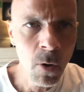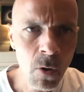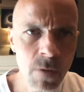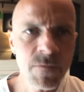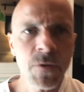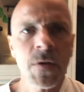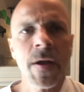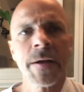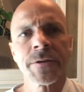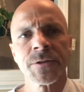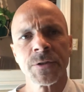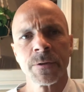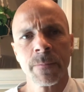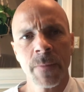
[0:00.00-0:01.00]
of your
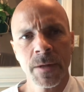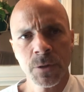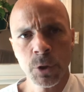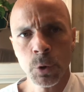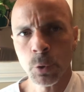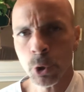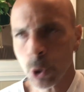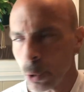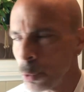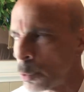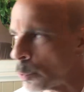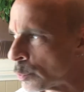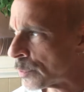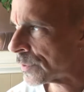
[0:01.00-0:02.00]
calcium that you
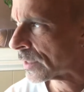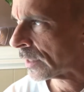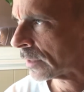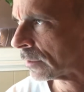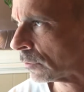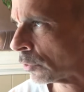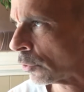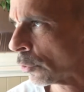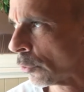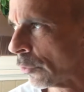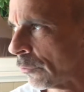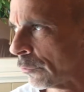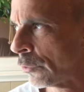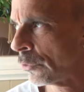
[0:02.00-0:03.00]
use in
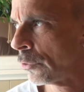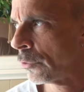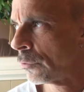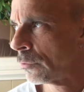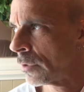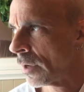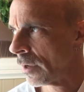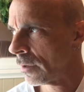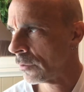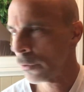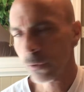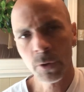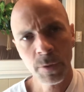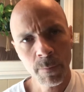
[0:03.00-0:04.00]

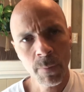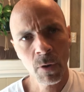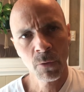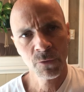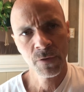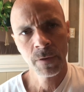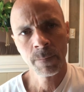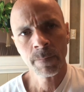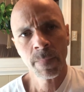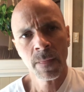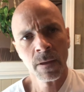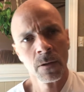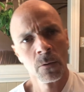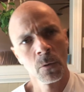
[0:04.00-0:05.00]
neural impulsing,
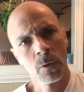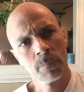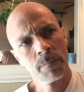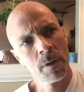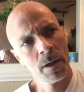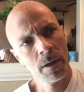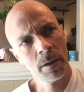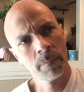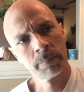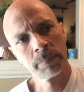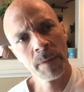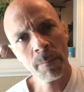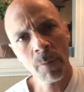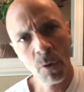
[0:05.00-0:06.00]
or
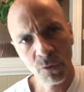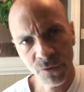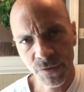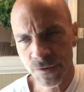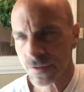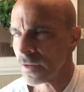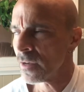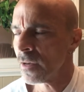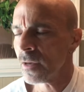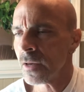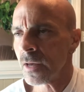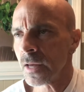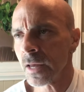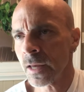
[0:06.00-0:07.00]
impulses,
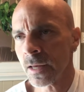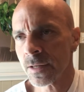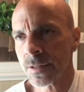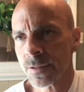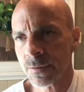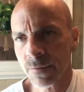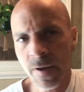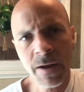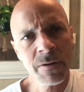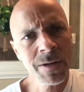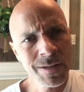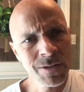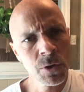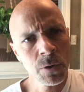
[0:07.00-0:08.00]
is found
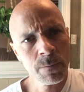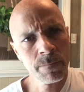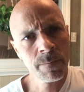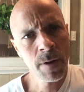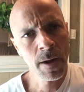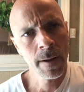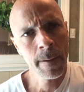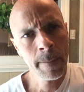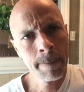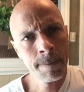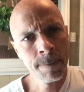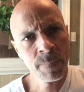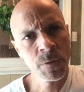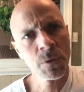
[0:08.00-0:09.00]
in your
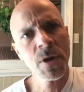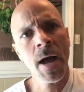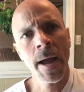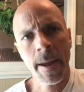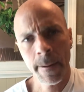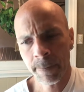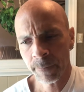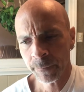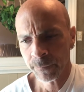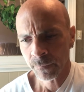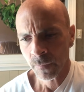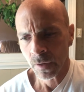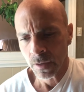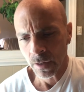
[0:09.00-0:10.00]
diet.
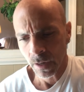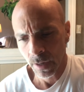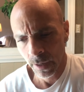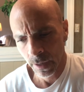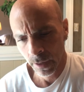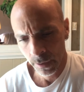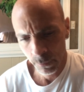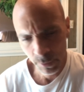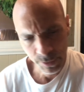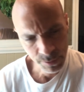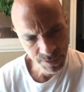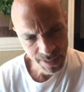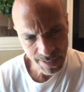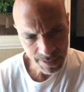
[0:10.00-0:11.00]
When you
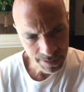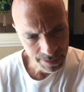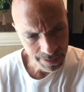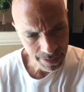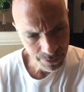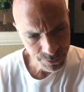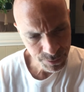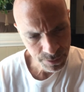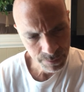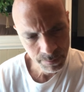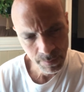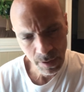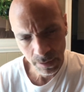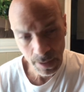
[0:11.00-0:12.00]
take in calcium,
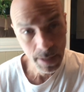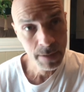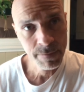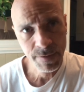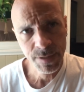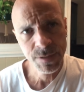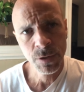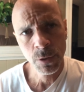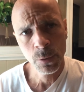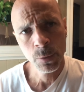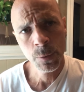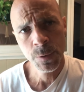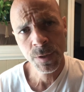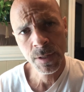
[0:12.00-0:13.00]
a lot of it is
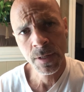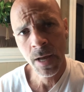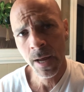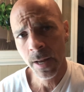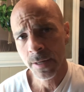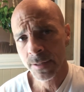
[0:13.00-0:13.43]
used not